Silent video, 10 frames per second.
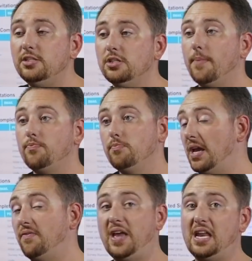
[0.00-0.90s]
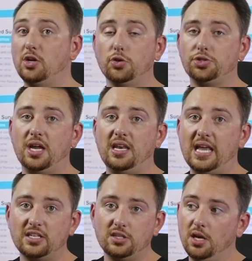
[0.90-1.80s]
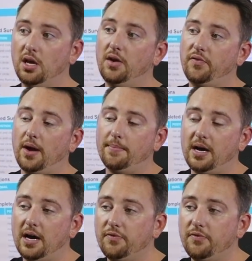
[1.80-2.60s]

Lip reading: So big fan of Culture Index from